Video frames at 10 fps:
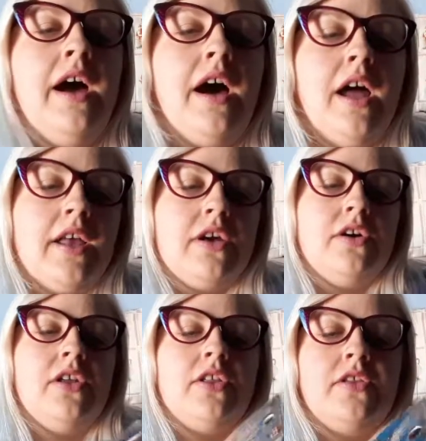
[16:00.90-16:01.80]
I
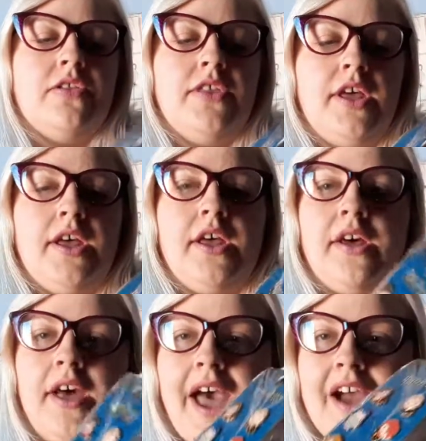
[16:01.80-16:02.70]
got
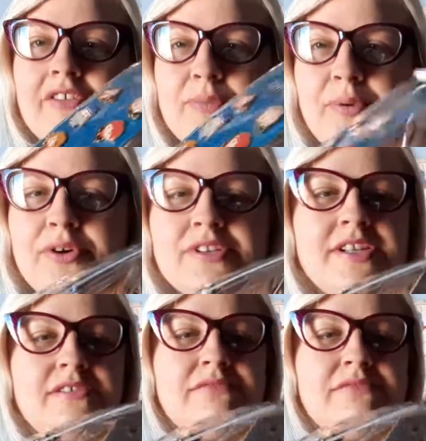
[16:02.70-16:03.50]
the Harry Potter,